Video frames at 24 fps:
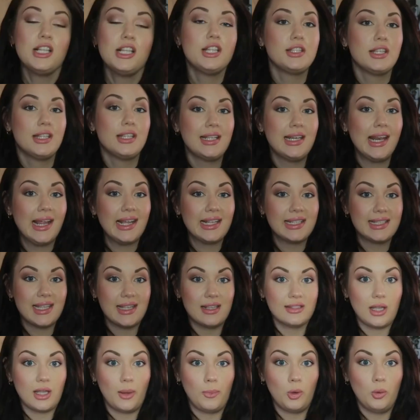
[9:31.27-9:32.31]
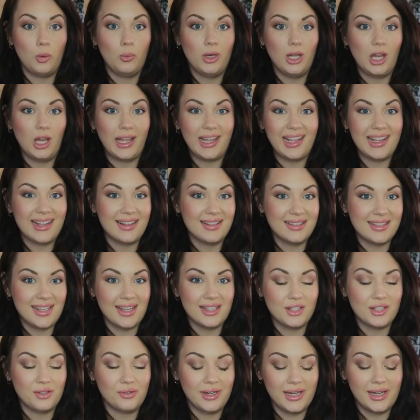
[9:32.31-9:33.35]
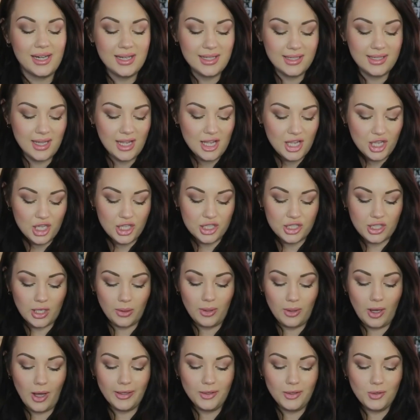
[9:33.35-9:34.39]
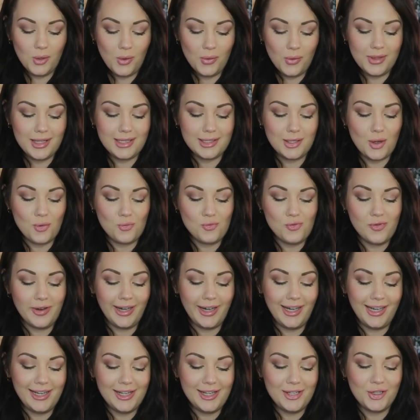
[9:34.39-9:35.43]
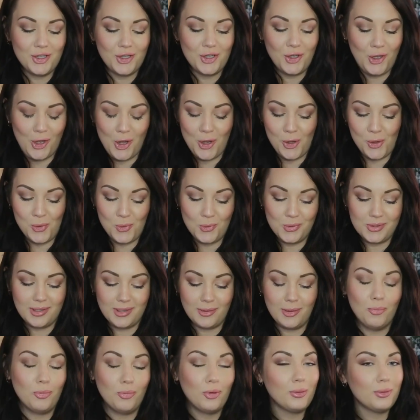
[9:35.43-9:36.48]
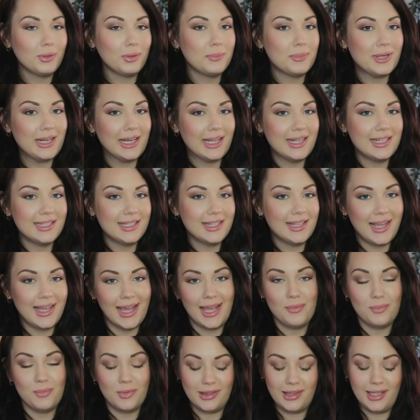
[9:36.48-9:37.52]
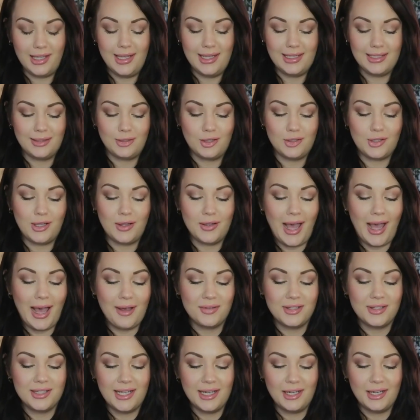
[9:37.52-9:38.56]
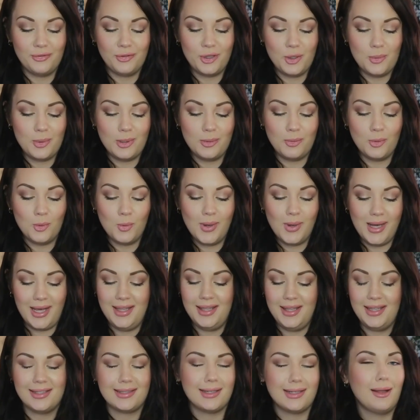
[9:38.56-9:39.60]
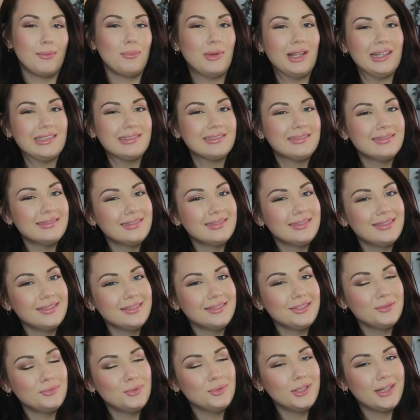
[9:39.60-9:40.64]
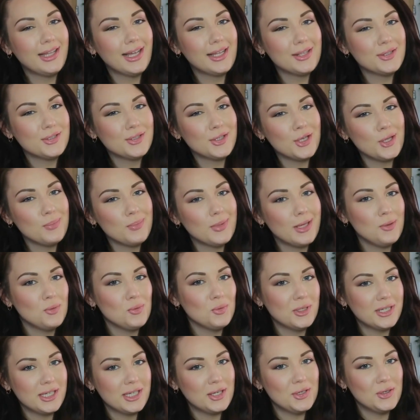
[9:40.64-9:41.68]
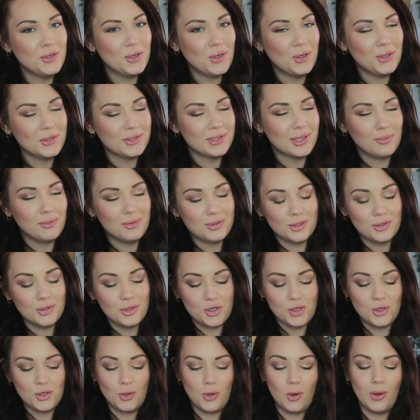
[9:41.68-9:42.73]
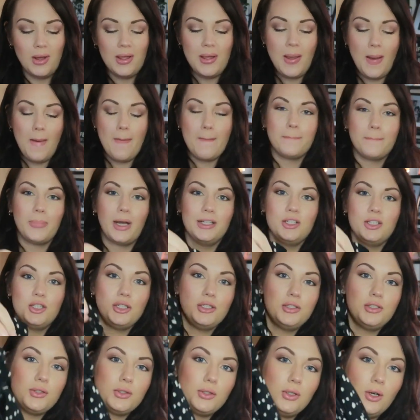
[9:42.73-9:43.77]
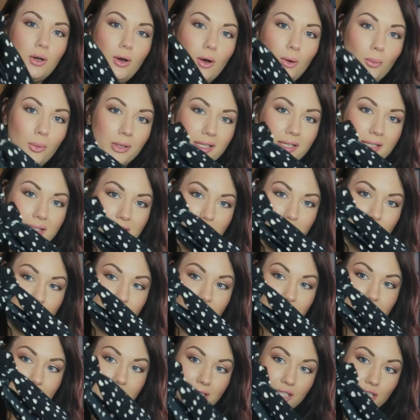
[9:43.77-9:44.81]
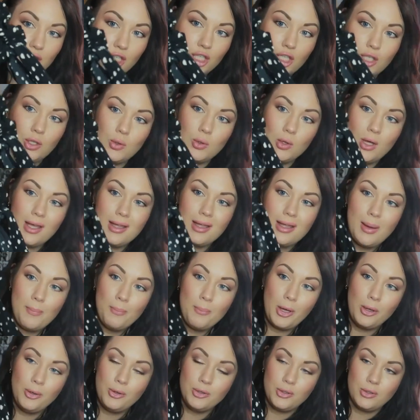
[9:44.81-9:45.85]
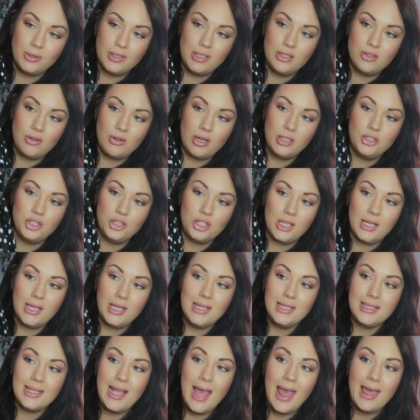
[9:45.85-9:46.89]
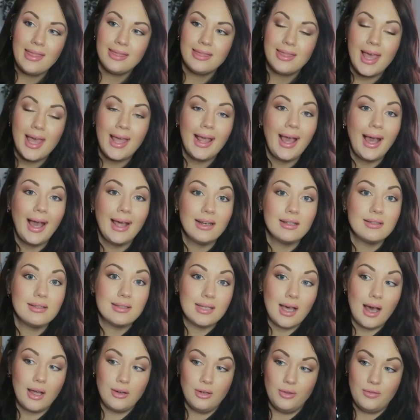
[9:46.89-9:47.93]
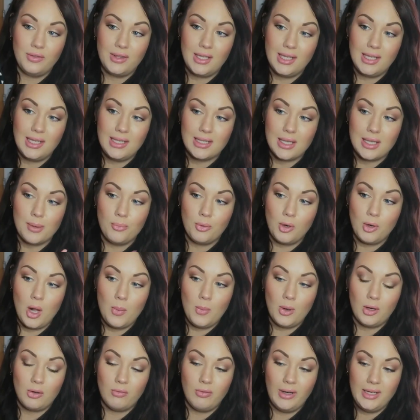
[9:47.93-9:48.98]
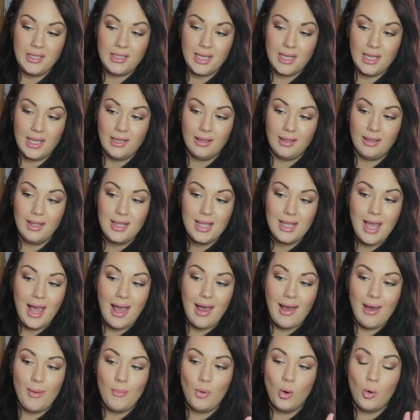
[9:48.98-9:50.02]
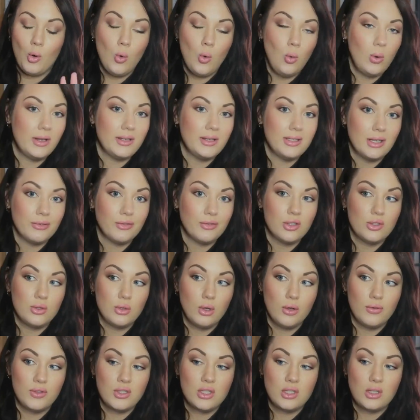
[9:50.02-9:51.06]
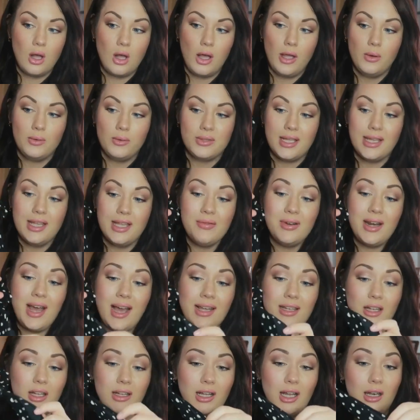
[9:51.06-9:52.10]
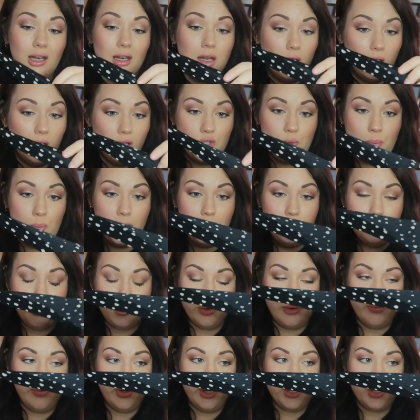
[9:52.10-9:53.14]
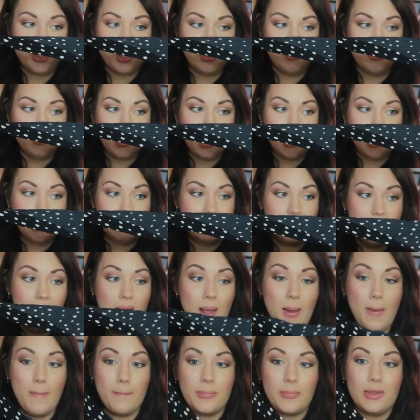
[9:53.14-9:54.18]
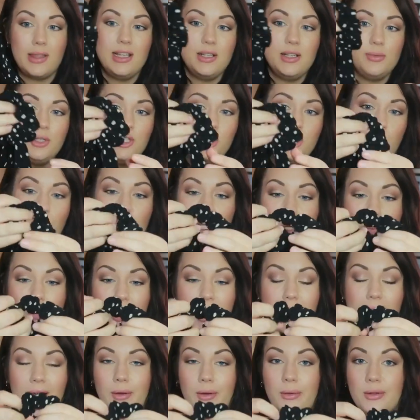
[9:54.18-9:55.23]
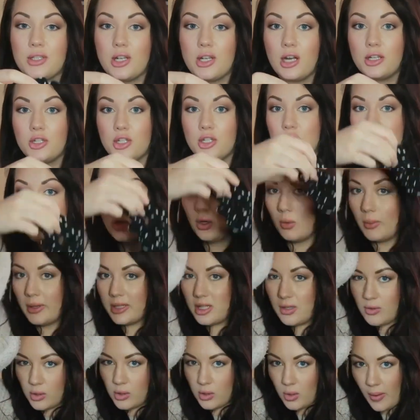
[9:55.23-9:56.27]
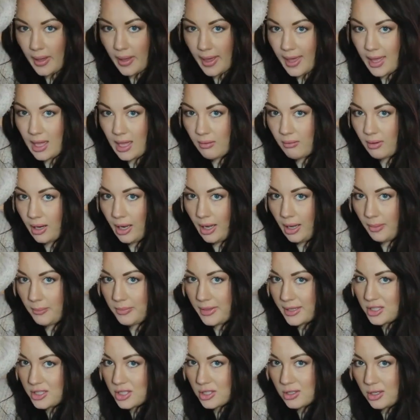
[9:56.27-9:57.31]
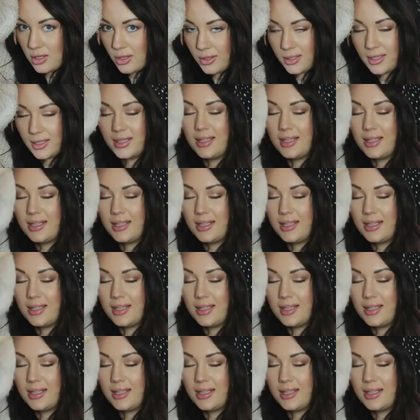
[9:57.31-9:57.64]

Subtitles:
So the next things I bought were like accessories. So I got this really cute, I'm probably a bit late to the game with this because I have seen a few people wear these, and I'm like, oh, would that suit me or would it not? So I wasn't sure, but I just got one of these really cute polka dotty scrunchies. They had a ton of these in Primark Reading, all in different sort of styles. They even had like a large polka dot version of this, but these were £2, and I just thought when you got your hair up, they just look